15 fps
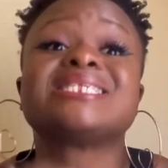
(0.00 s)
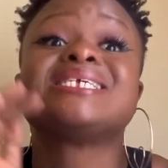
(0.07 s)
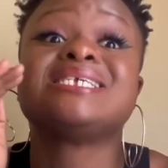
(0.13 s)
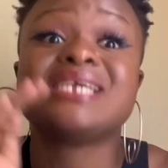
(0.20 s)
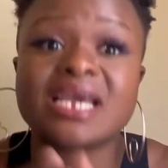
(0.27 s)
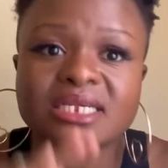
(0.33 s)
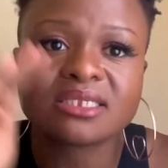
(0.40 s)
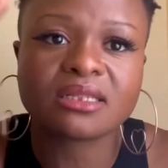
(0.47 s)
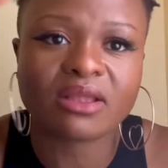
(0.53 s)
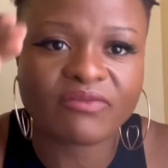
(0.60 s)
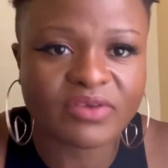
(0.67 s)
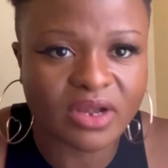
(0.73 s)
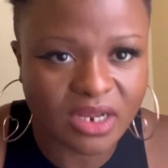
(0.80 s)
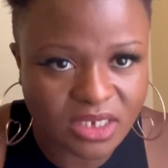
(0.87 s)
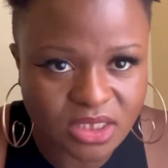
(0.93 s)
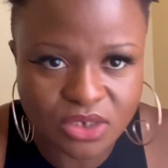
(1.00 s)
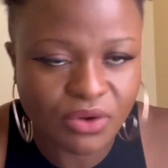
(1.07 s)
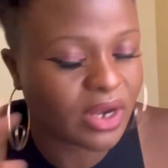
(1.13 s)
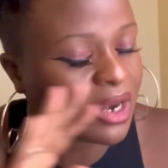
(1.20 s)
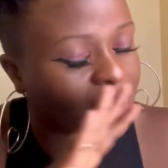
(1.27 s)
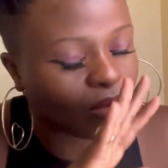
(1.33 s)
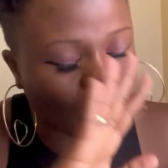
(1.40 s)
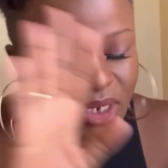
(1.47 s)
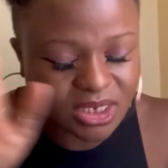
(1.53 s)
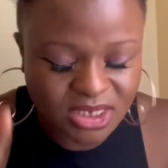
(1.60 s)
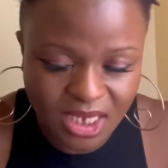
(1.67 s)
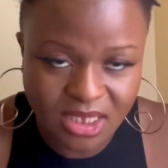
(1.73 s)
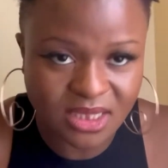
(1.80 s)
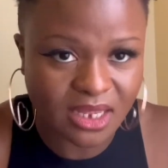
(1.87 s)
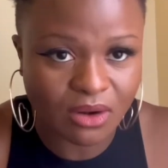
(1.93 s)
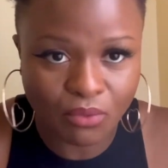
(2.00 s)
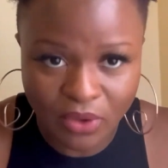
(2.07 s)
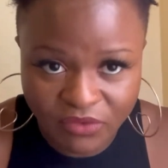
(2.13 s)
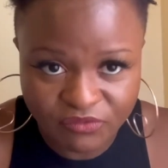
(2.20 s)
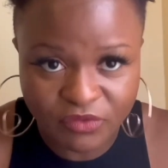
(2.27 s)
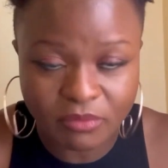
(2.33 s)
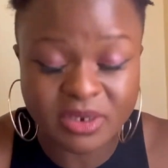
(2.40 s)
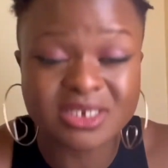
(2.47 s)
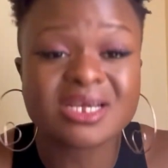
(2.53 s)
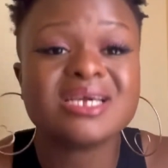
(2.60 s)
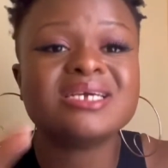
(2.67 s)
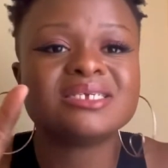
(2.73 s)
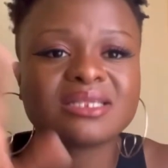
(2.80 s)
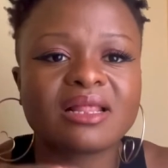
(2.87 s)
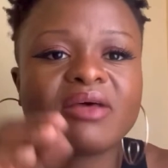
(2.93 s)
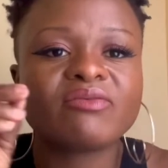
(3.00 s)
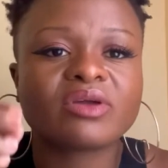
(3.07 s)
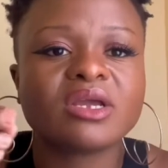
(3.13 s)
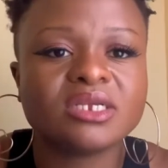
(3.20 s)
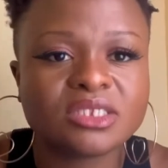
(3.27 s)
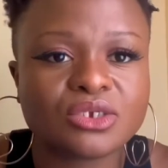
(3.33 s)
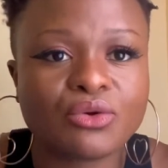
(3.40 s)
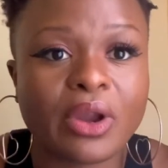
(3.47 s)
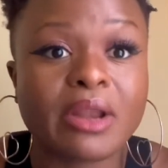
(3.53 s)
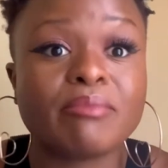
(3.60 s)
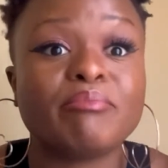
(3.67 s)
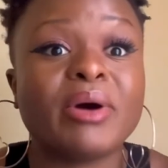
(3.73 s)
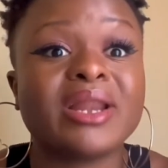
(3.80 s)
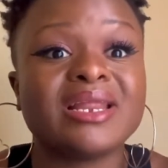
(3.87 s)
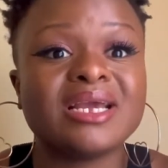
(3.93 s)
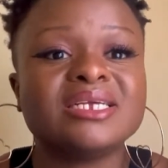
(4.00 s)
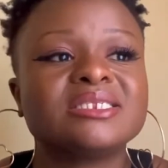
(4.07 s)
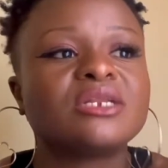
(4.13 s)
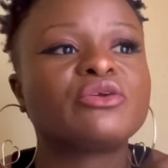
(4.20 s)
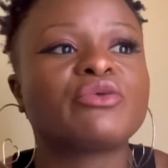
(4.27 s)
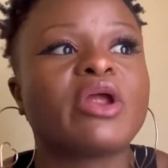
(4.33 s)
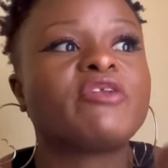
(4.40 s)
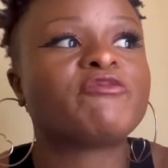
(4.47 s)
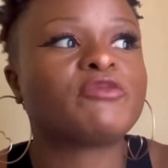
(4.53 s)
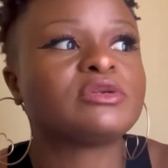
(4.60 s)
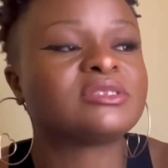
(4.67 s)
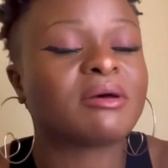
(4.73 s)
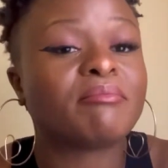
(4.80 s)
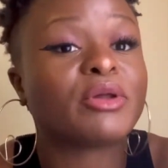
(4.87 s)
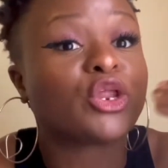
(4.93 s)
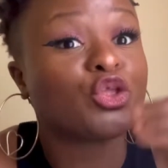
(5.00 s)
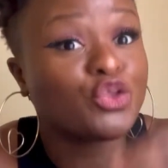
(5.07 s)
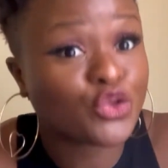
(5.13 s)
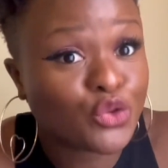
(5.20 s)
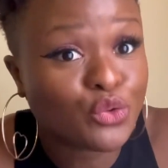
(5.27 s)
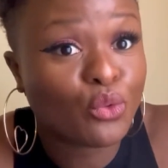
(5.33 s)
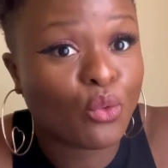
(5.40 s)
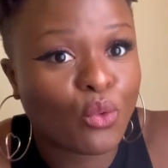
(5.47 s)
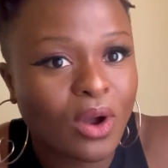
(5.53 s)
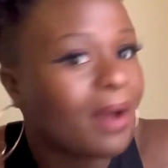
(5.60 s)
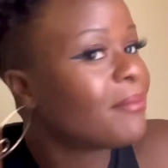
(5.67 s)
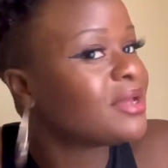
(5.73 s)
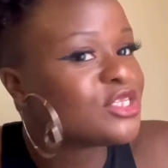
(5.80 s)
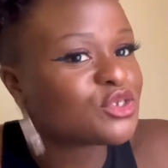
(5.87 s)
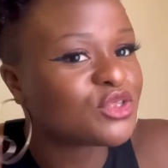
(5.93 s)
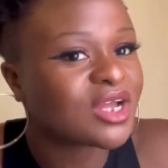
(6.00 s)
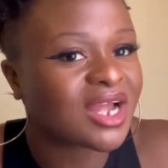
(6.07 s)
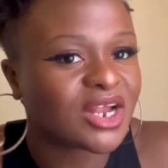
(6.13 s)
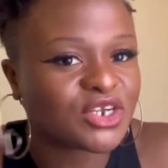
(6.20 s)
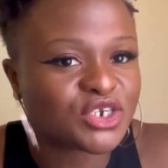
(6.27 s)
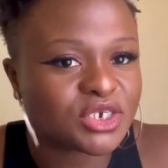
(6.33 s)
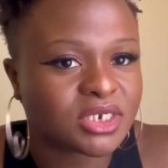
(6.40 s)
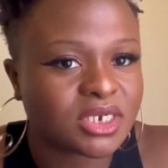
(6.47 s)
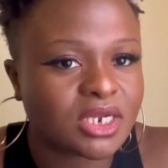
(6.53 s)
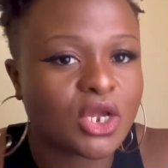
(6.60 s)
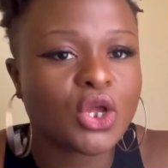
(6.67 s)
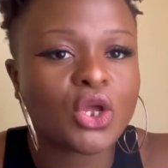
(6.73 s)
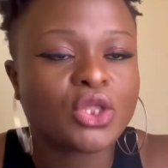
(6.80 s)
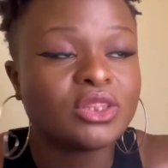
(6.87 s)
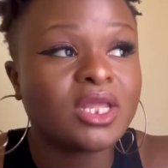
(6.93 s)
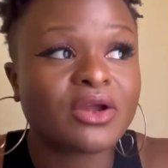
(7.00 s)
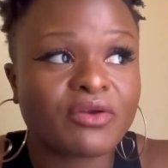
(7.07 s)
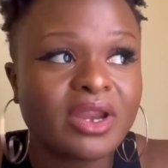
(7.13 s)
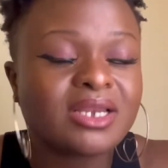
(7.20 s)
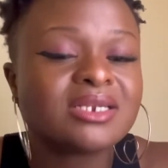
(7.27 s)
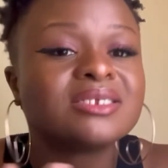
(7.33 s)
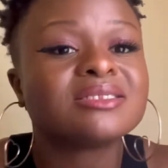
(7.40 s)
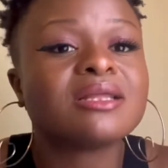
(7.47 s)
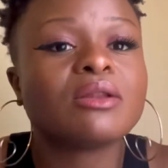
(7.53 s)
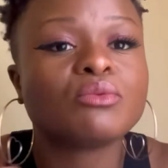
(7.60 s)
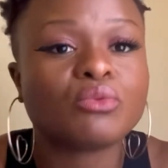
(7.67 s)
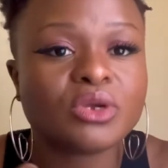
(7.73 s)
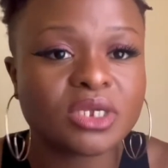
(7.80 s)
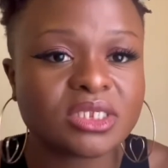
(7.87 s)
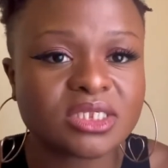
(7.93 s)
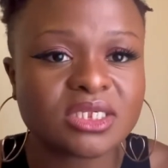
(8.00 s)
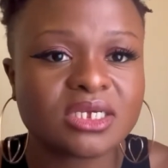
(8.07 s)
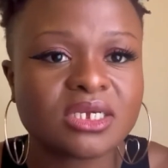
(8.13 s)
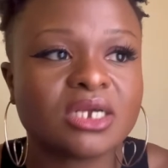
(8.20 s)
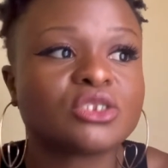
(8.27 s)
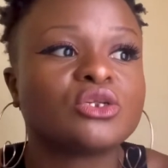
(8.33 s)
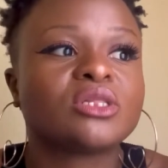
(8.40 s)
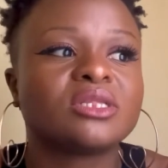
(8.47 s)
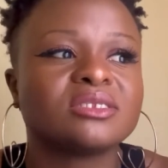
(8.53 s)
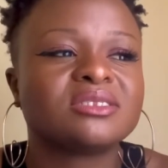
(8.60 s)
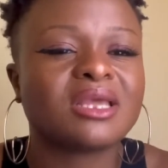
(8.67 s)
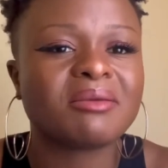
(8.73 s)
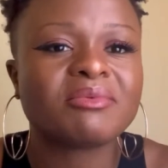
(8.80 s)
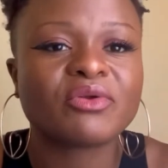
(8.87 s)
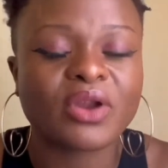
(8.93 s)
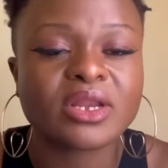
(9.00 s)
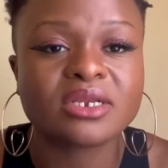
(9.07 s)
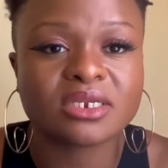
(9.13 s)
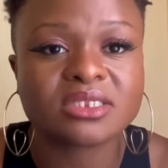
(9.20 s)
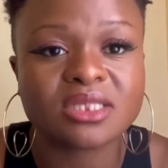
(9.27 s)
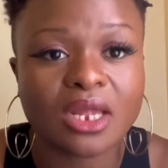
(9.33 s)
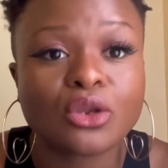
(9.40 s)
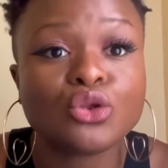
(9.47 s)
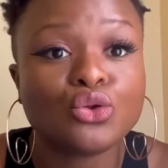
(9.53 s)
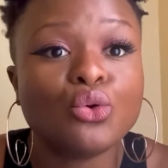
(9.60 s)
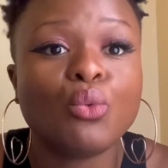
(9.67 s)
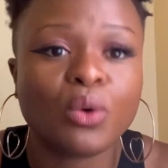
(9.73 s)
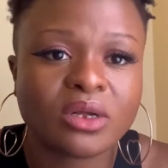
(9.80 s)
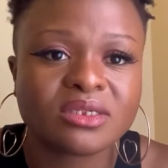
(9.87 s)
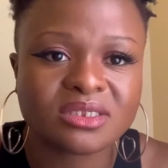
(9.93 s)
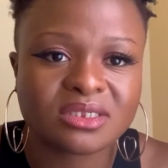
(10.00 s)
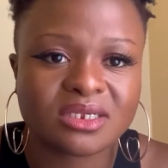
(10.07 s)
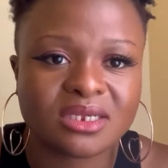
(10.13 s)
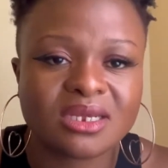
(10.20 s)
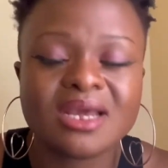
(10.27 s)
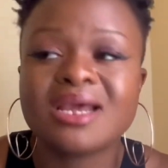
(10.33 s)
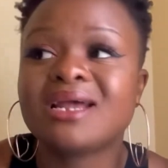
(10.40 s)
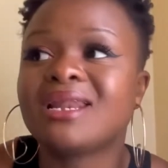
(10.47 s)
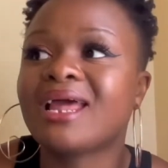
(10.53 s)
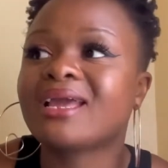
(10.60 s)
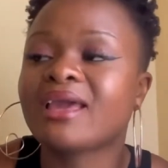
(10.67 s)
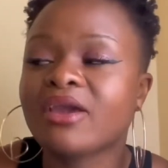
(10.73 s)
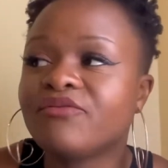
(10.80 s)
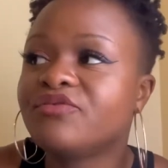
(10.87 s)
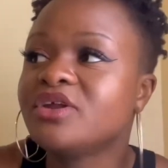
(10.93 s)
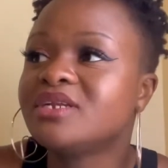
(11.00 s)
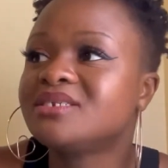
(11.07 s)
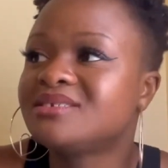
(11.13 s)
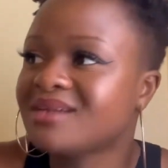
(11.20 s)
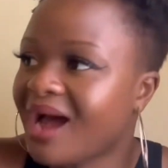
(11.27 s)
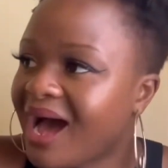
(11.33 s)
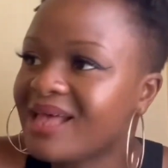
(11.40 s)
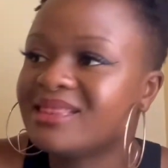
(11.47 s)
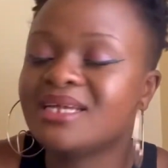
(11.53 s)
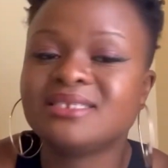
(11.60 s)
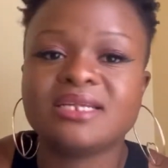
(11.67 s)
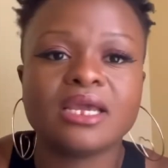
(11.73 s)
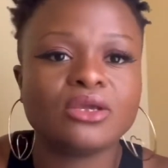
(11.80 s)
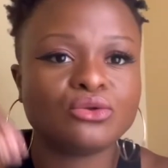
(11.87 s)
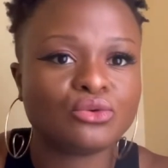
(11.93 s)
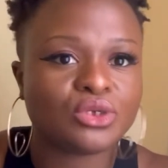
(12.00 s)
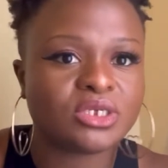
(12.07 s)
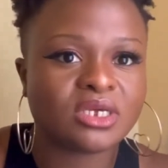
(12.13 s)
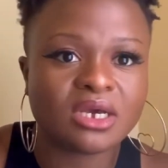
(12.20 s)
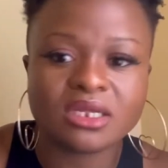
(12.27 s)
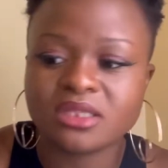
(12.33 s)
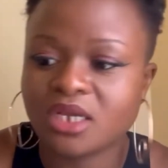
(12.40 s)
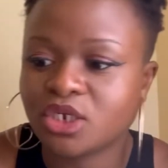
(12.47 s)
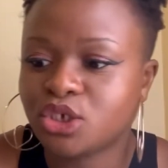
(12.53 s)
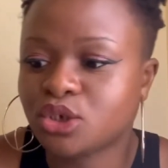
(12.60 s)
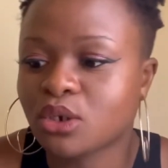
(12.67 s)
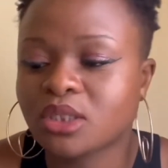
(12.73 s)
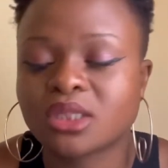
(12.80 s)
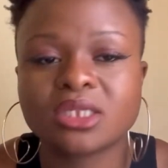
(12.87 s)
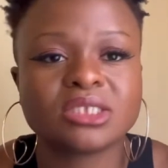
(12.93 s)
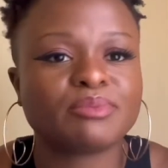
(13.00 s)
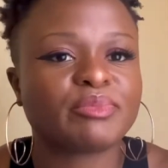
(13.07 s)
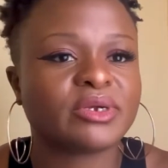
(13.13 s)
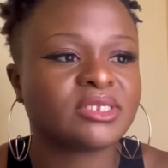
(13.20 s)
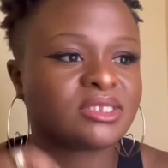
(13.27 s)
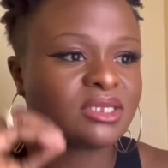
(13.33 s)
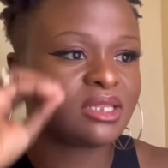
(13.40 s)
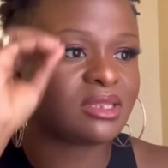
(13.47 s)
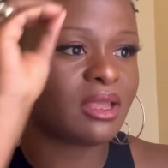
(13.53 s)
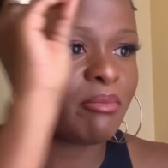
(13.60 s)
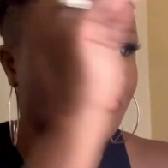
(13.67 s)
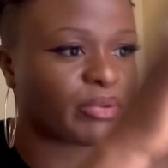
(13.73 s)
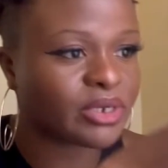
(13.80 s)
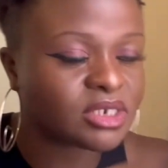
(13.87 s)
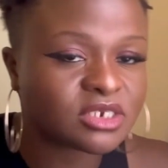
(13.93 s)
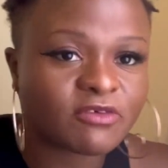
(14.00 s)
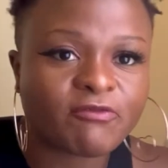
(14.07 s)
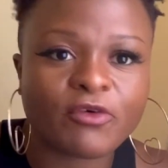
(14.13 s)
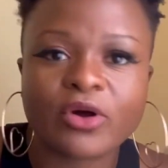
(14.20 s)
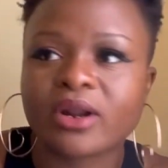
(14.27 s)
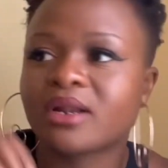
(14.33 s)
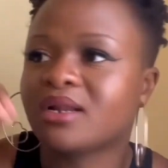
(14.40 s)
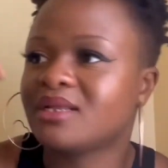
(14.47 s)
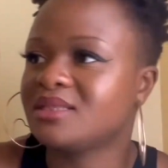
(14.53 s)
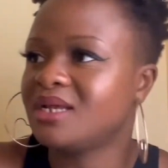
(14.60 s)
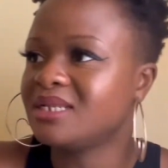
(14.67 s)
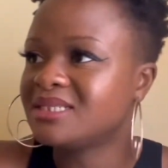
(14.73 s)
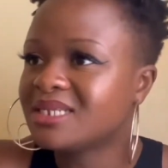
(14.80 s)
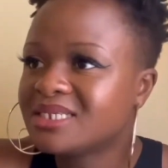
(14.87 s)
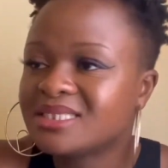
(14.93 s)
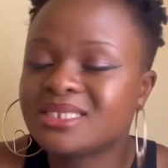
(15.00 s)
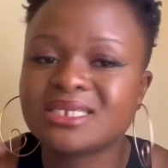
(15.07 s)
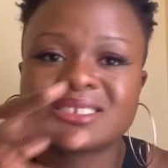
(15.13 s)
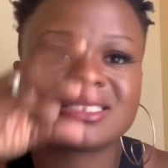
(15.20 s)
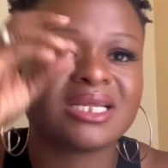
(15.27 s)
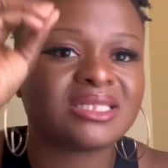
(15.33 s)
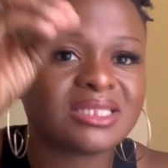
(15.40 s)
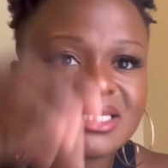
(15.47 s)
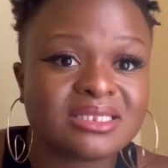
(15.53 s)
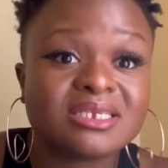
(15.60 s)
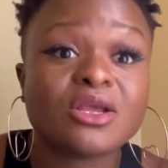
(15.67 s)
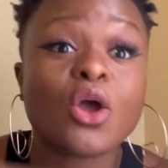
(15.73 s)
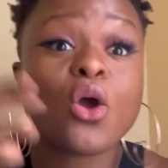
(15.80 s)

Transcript: Yes, South Africa is great. I don't want to take that away from it. South Africa is great, but is it great for somebody new coming to the country? The greatness that we see is not the same greatness that you will see. Like every other day you hear they shot this person, they burnt a foreigner, they did this, they did this.